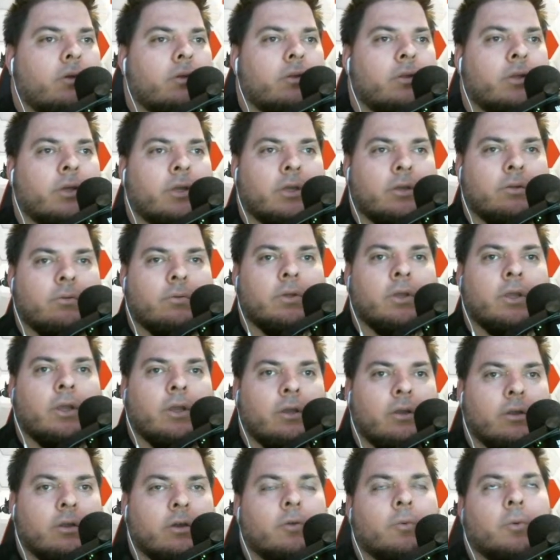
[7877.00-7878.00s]
like a
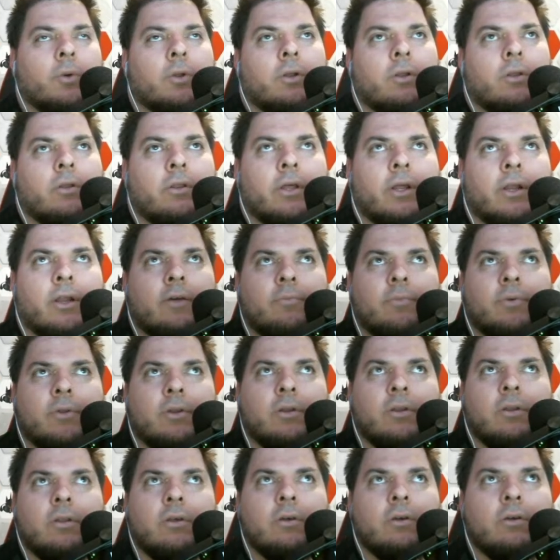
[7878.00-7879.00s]
good one that I've
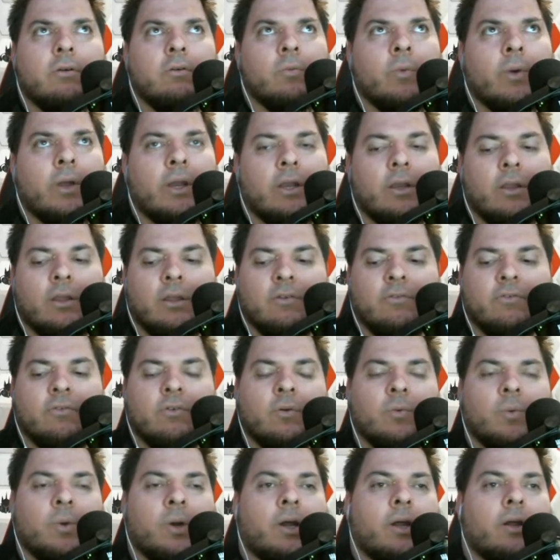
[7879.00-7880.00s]
been waiting to get for
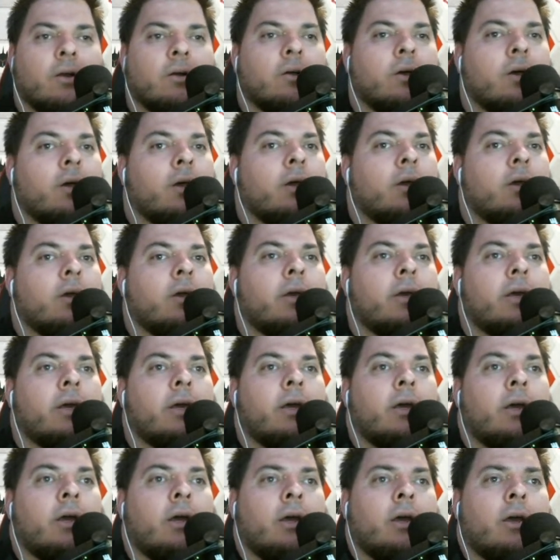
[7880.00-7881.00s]
a while.
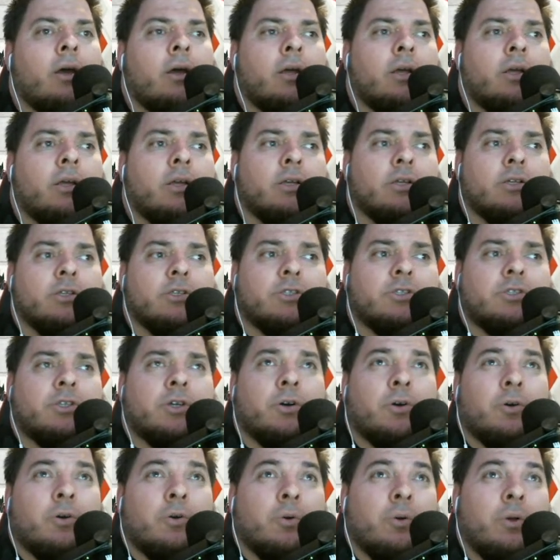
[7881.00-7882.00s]

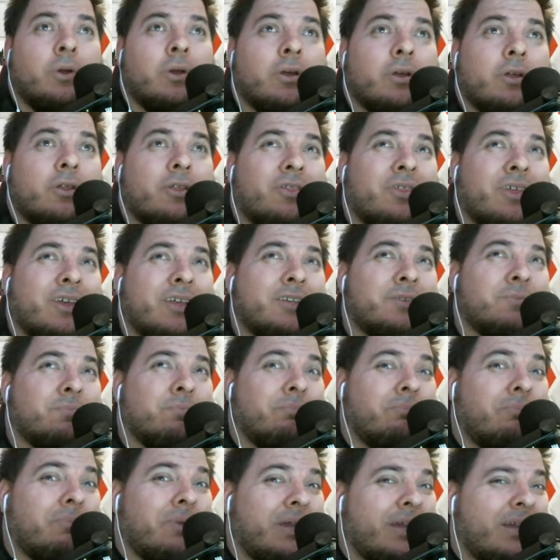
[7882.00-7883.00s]
So things
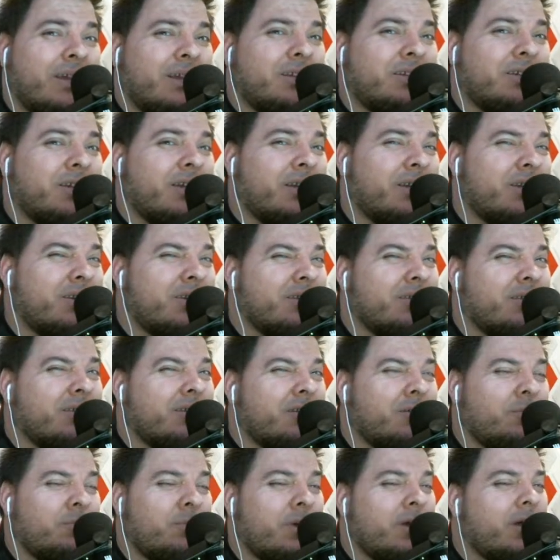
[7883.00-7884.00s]
may change a
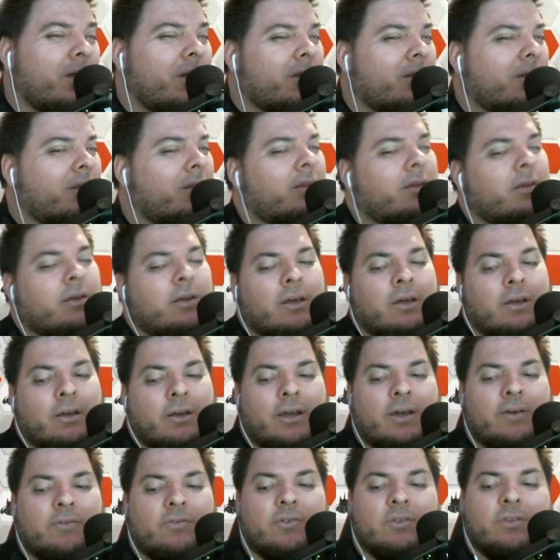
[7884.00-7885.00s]
little bit
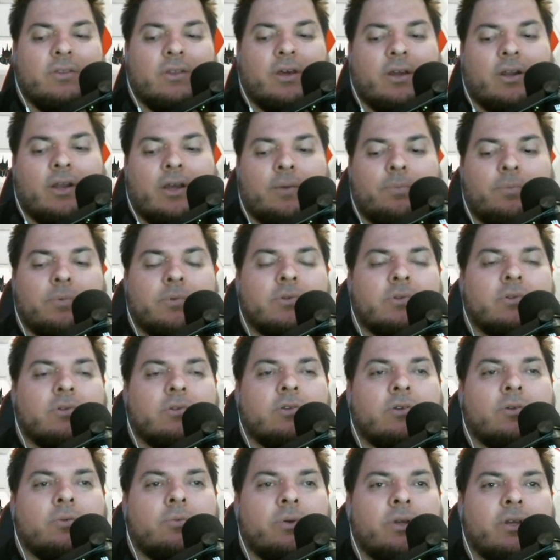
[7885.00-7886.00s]
after that happens in
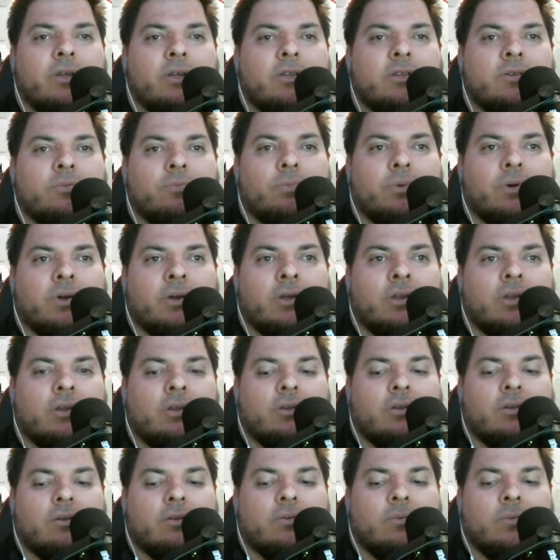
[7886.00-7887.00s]
2 weeks, but
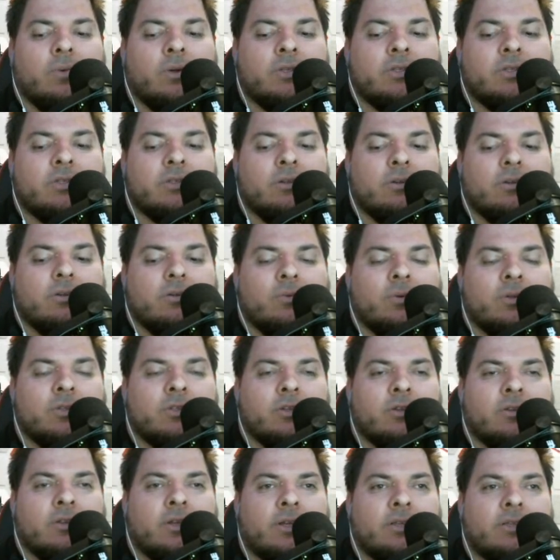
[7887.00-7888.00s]
once
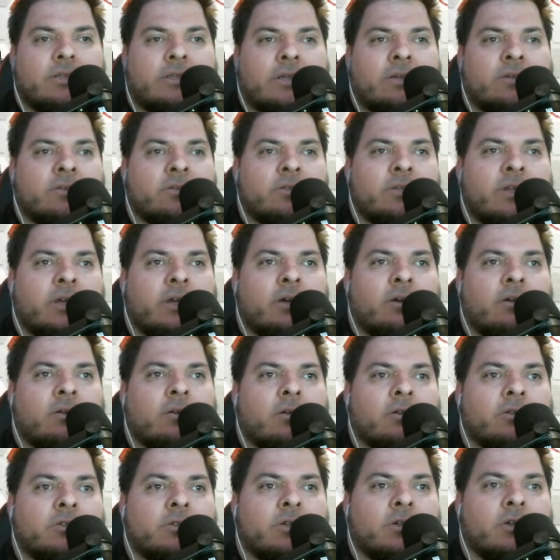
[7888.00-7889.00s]
all that settles down,
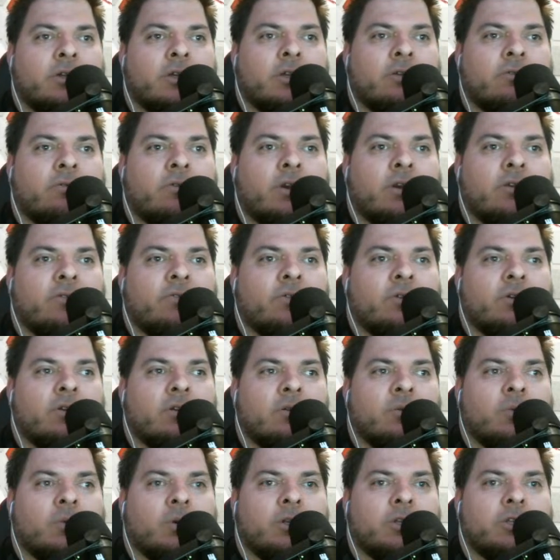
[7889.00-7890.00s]
I'll start getting ready for
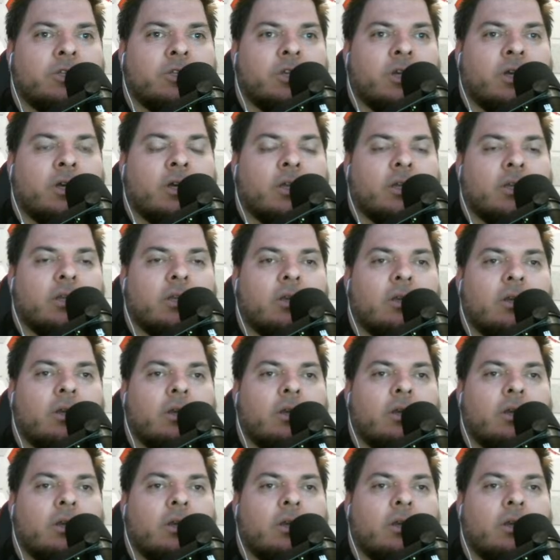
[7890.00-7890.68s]
another one shot.